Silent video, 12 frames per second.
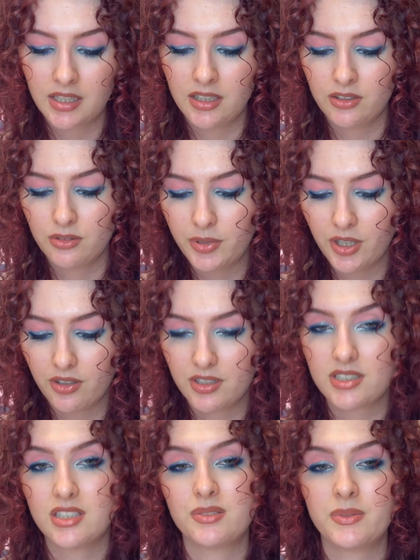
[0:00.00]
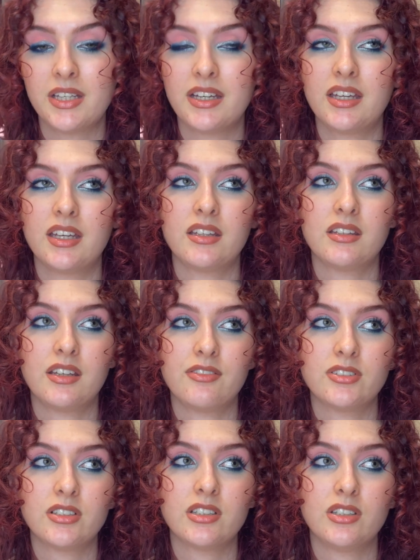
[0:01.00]
To be honest, this one I can
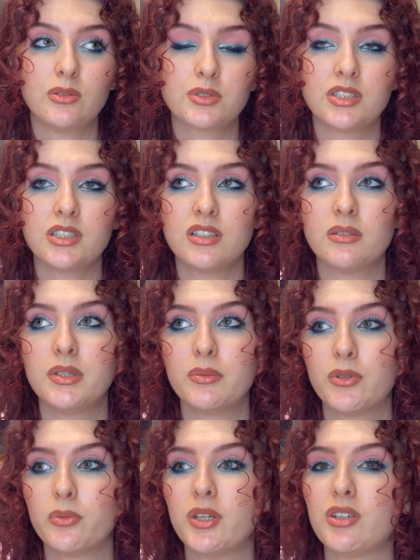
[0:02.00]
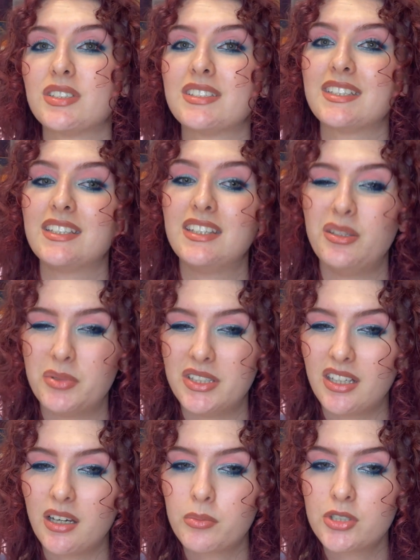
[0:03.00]
definitely use a little bit more because it's a
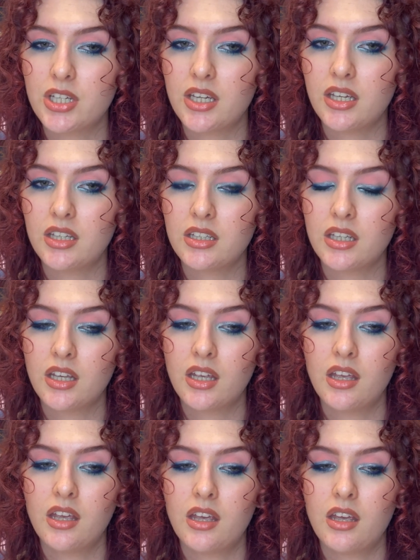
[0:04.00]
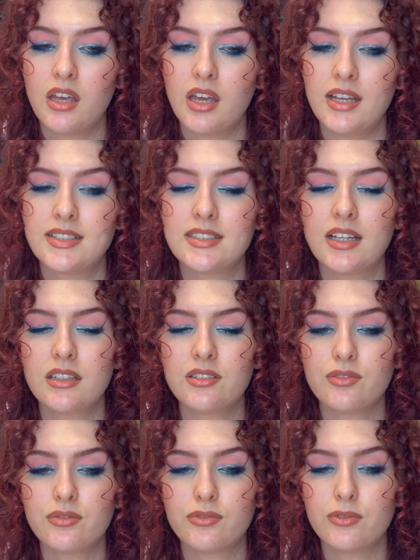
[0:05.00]
deepening up shade. It's not
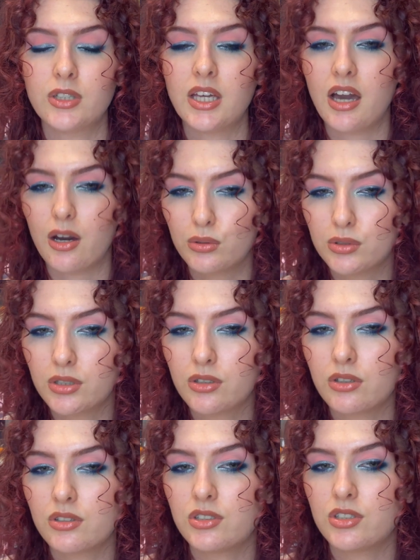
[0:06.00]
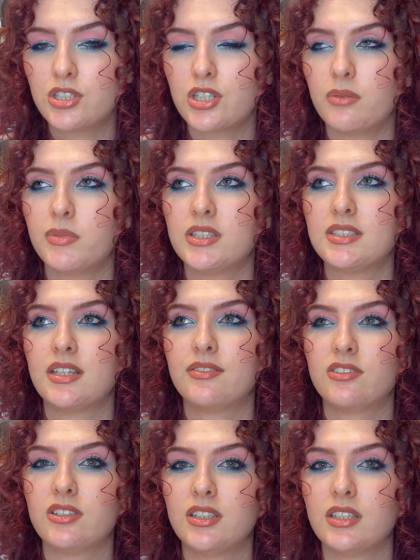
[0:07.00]
fully outer corner shade, but it's
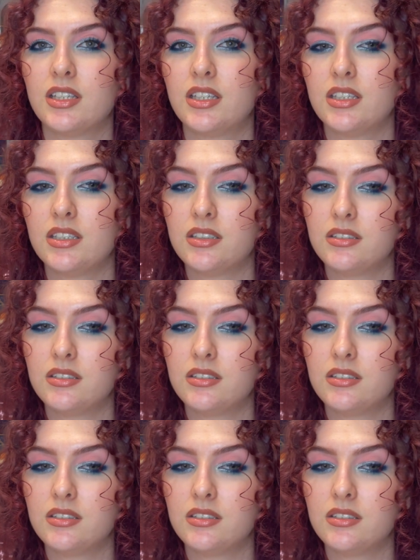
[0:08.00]
definitely like